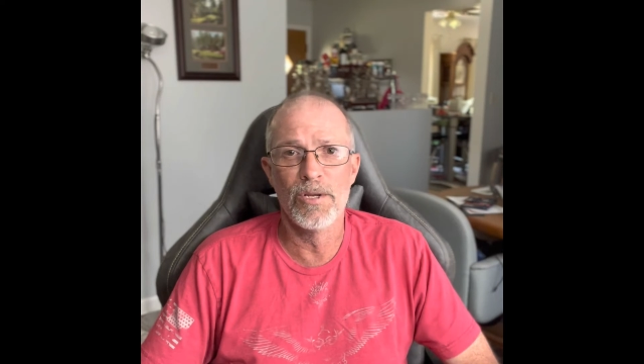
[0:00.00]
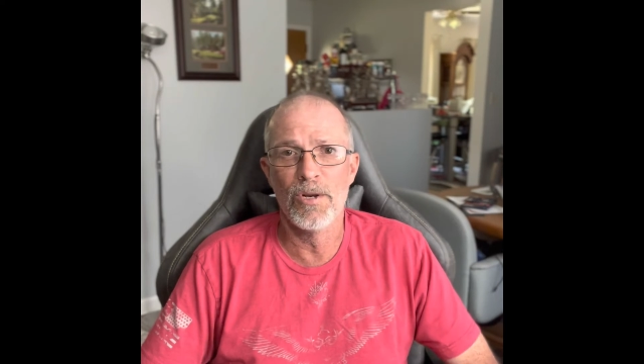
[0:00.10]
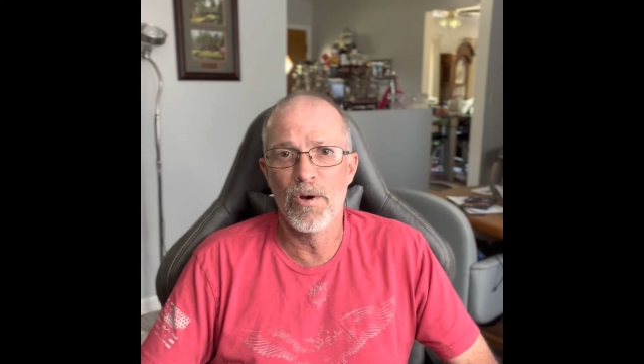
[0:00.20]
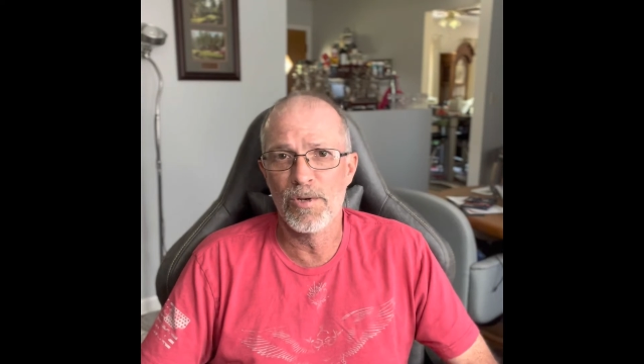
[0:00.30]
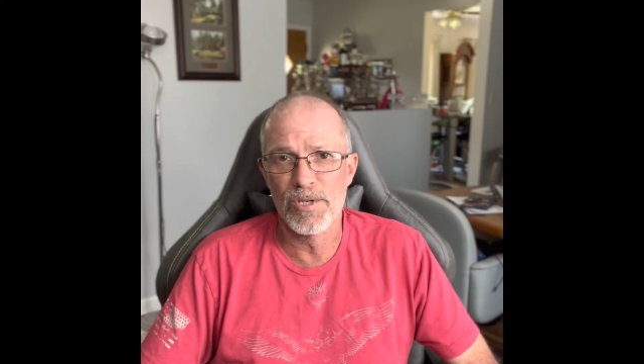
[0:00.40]
You
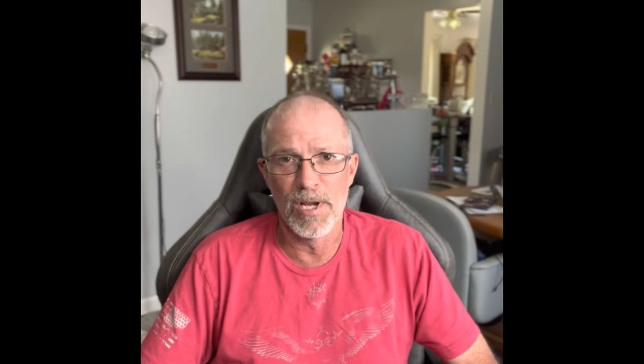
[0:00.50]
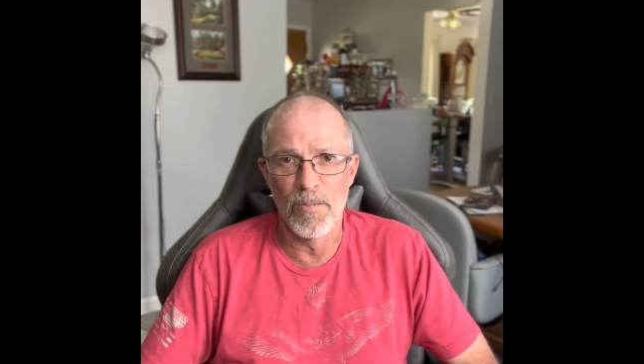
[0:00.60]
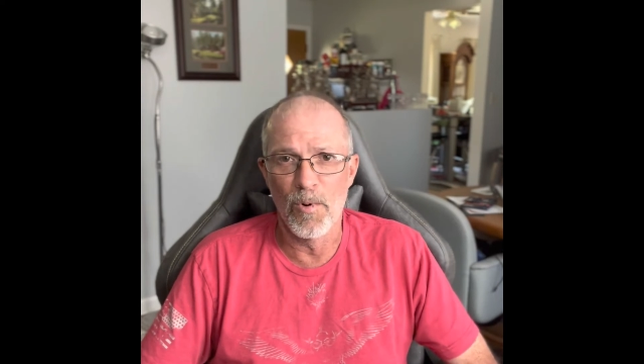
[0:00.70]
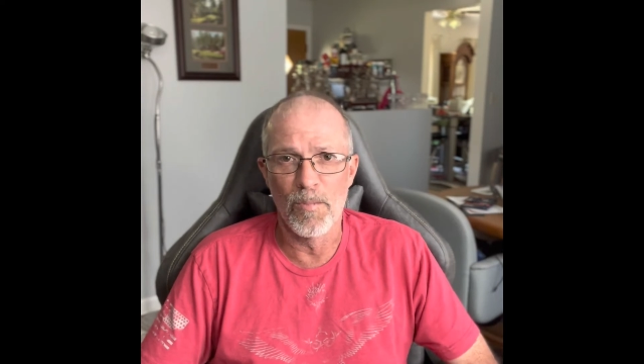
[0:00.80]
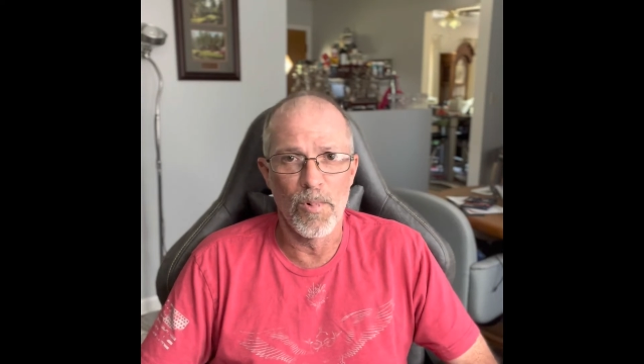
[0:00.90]
know, as you get
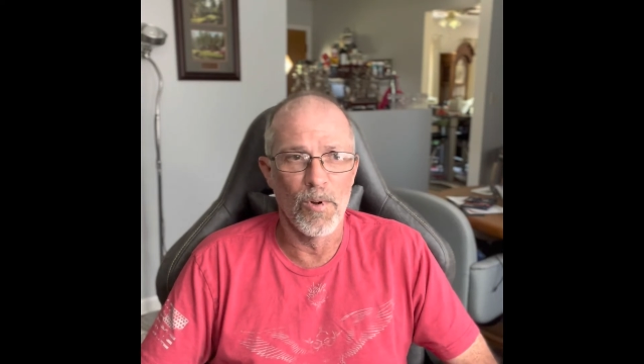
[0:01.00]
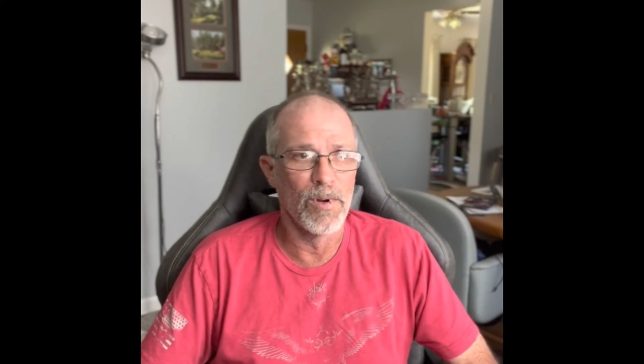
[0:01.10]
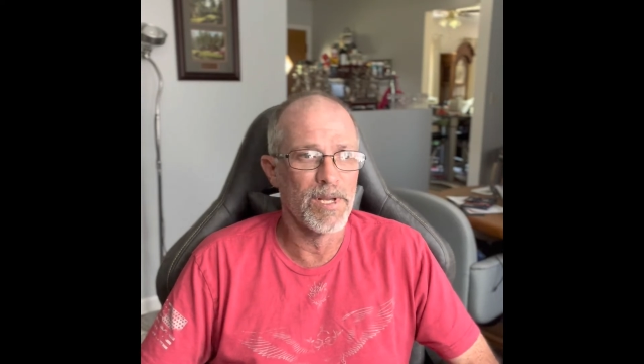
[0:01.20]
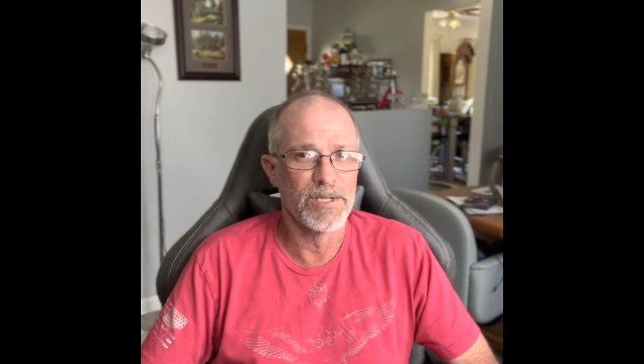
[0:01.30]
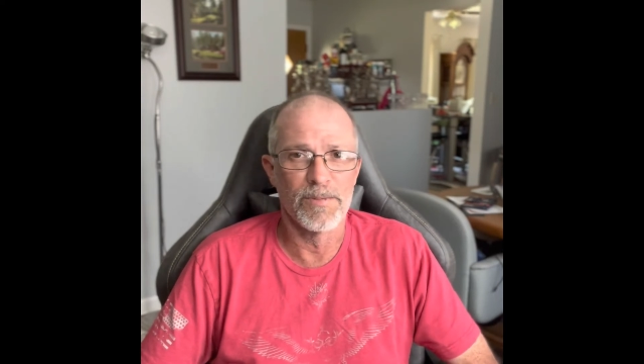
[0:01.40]
more
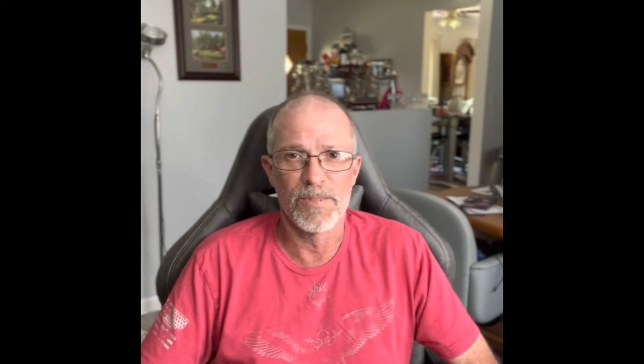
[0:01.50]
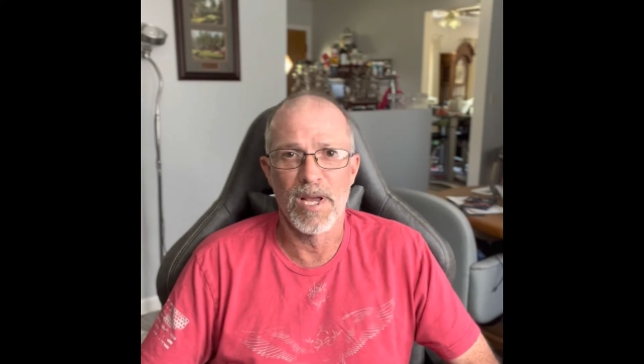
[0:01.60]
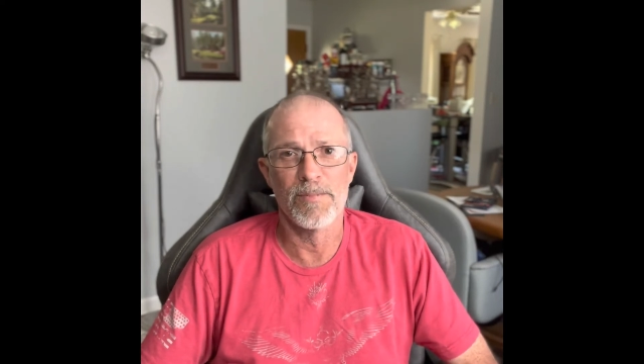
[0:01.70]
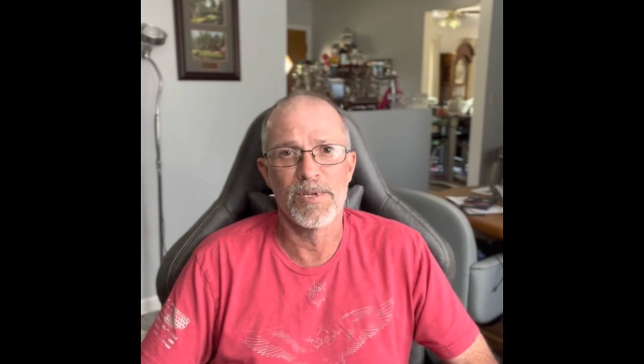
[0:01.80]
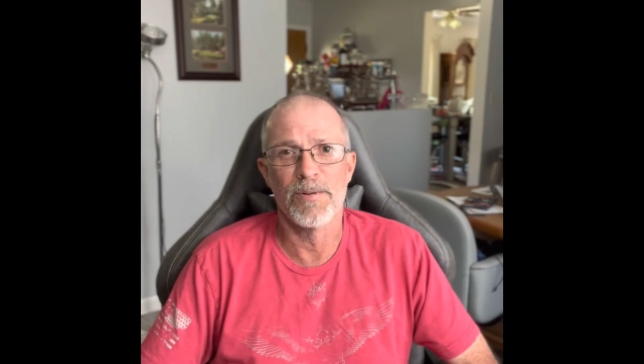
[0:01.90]
employees,
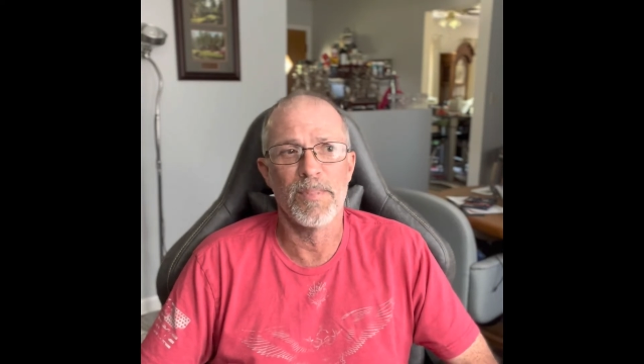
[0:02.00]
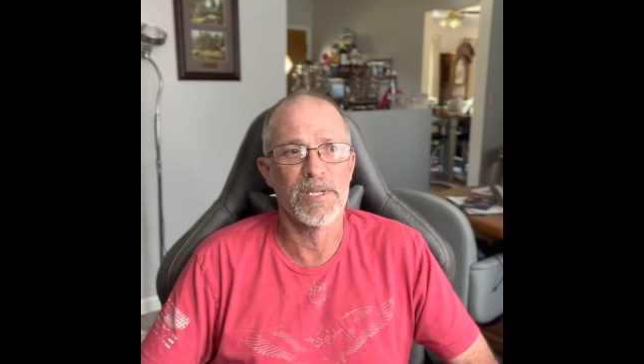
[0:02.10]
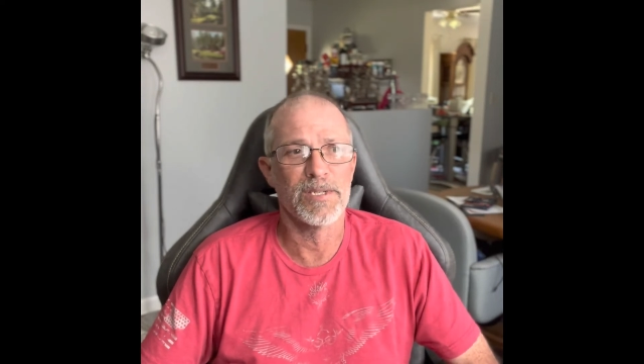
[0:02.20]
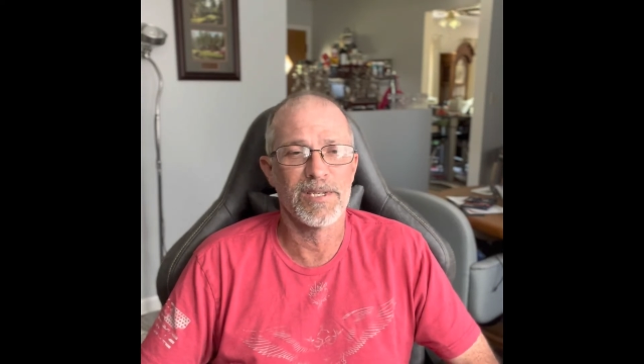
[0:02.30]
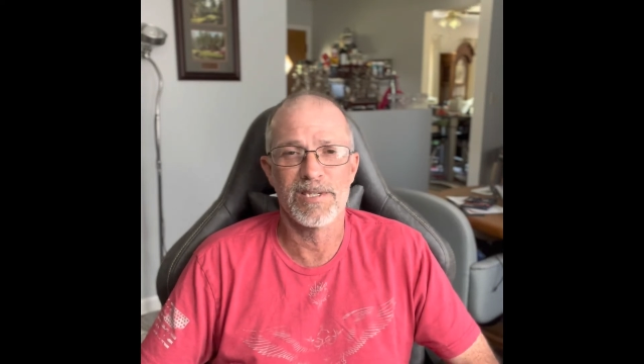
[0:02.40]
sometimes at a
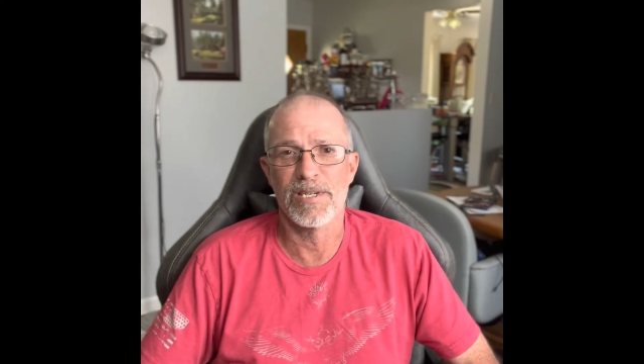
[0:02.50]
business,